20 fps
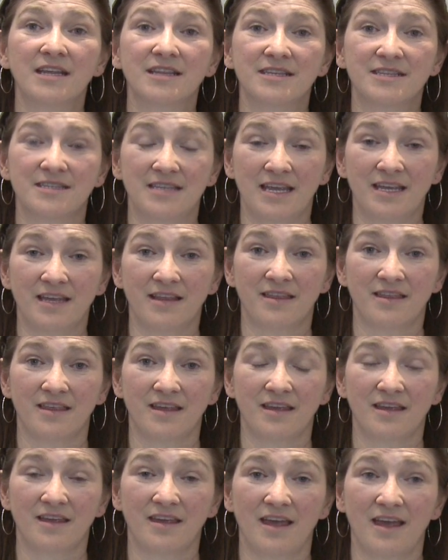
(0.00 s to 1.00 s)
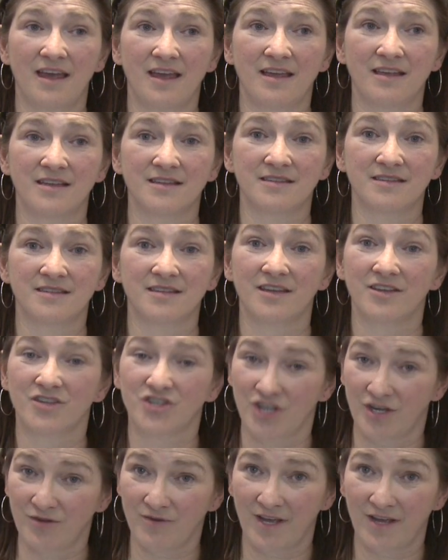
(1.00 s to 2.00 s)
The second thing is
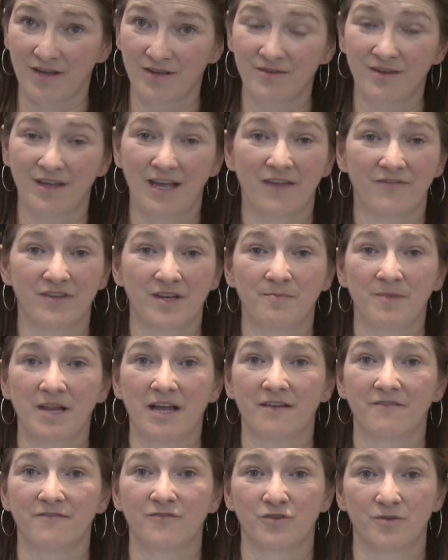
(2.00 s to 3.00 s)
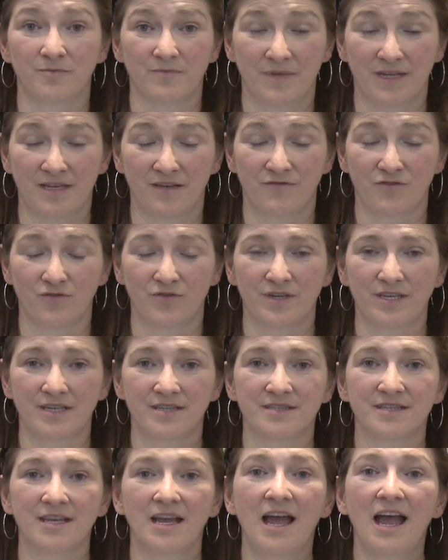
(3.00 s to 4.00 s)
shout out, having a platform and a
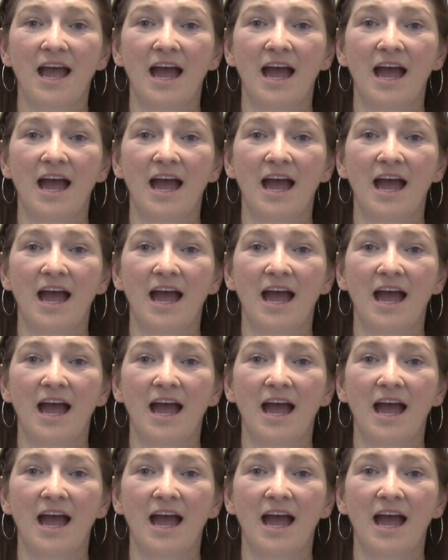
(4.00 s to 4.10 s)
voice.